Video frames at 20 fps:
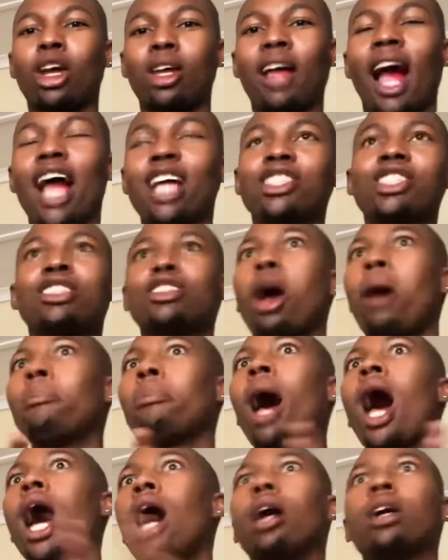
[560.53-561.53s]
I just
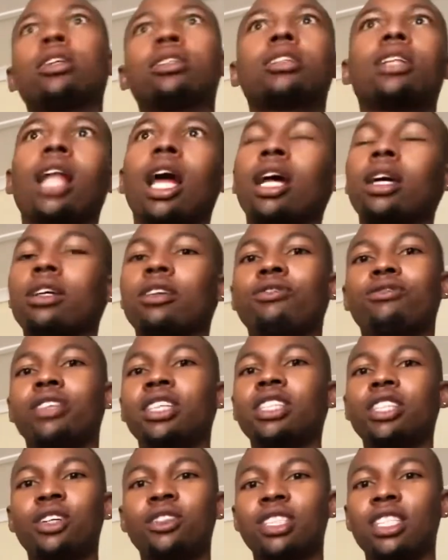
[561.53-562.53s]
compiled like
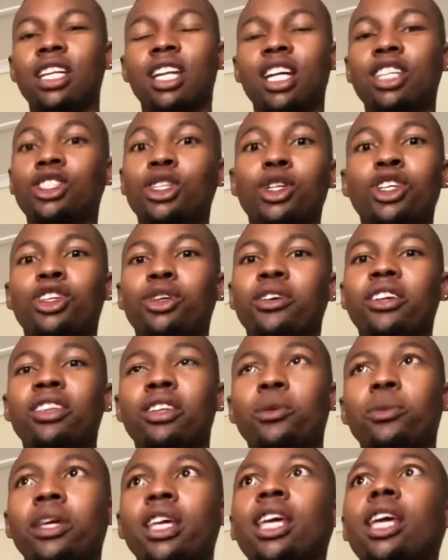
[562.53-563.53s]
videos that I took during the
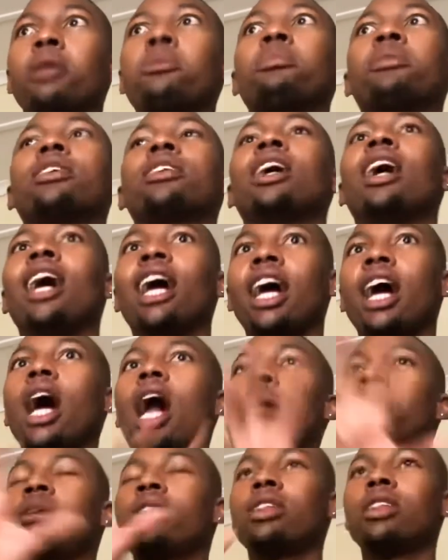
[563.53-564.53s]
weekend, but
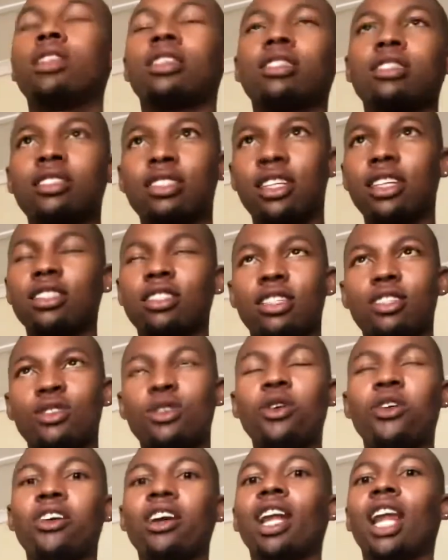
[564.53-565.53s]
I mean, this, there's a
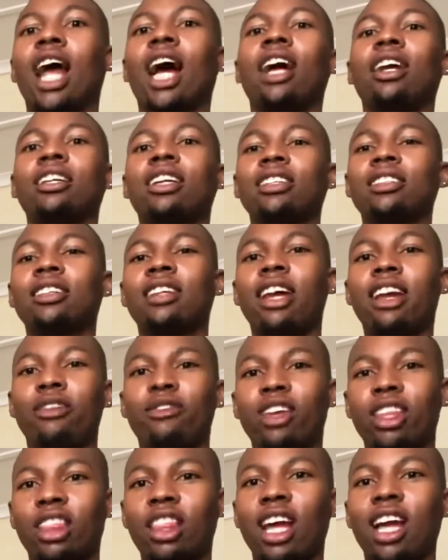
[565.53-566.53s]
storyline and
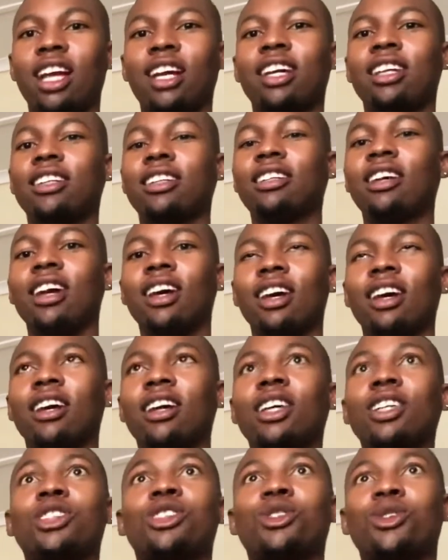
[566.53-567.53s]
everything, and
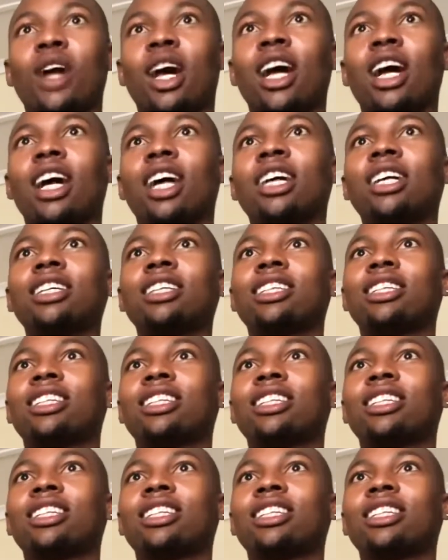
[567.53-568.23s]
trying